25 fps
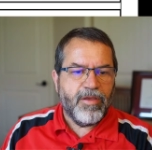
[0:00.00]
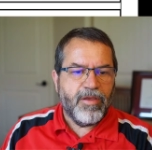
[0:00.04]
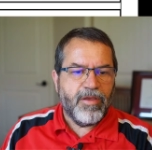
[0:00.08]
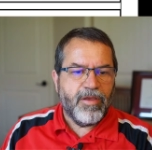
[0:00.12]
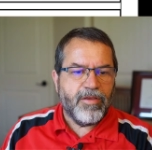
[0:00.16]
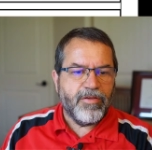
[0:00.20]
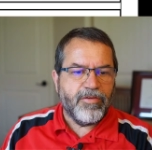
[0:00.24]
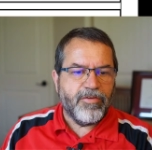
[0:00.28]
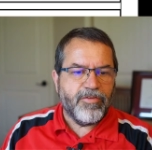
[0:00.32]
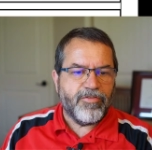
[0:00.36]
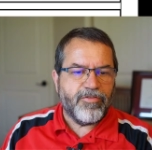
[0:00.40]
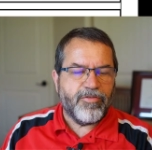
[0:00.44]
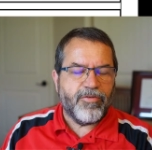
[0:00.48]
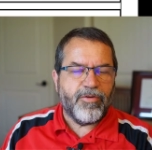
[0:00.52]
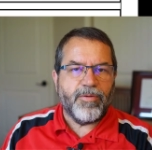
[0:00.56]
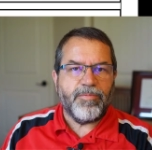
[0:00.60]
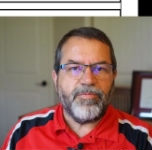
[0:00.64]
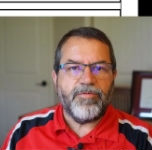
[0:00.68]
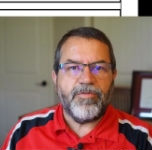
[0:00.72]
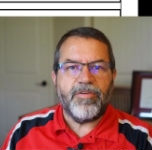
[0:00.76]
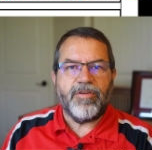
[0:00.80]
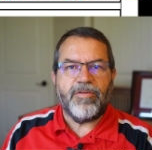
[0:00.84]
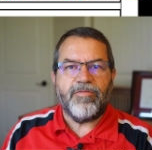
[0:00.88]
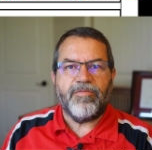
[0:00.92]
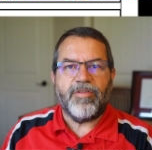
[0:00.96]
A
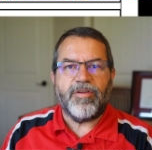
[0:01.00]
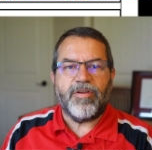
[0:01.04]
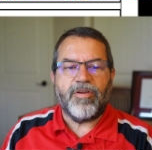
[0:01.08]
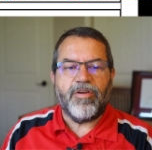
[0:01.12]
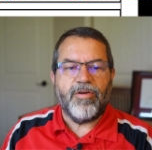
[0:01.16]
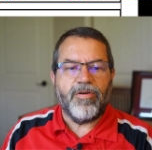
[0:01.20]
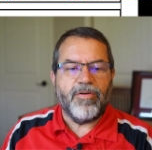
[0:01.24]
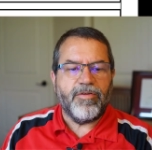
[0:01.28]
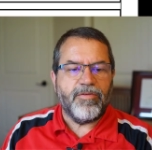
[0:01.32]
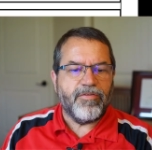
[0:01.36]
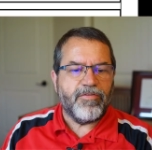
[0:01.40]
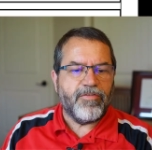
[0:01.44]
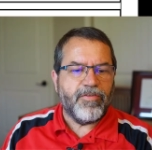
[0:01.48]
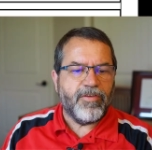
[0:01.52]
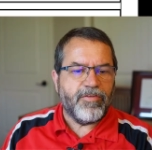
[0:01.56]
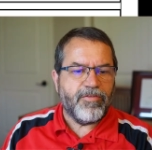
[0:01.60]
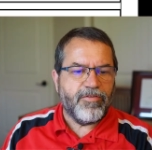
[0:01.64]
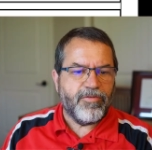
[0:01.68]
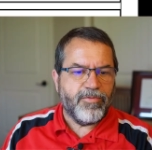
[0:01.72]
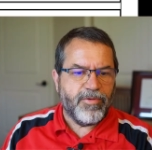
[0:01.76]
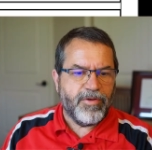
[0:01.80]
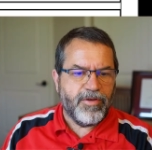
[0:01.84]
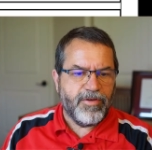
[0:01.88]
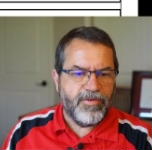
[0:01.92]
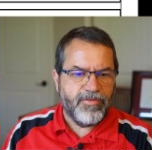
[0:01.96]
description of the current
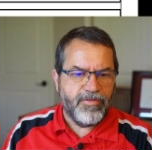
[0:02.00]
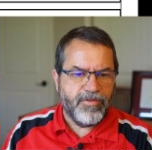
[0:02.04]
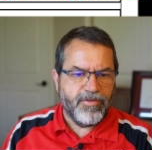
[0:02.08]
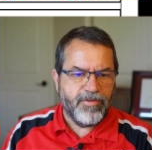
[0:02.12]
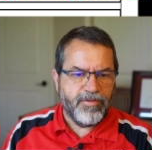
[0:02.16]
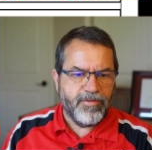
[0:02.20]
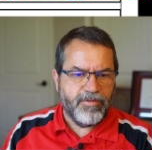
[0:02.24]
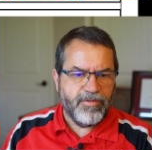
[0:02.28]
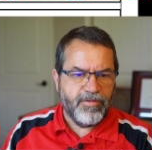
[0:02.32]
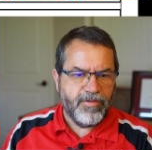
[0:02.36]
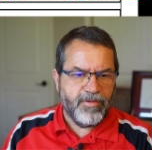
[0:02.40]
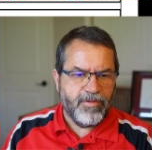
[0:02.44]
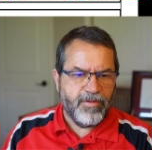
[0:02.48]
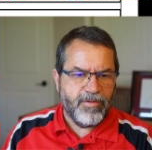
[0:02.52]
situation,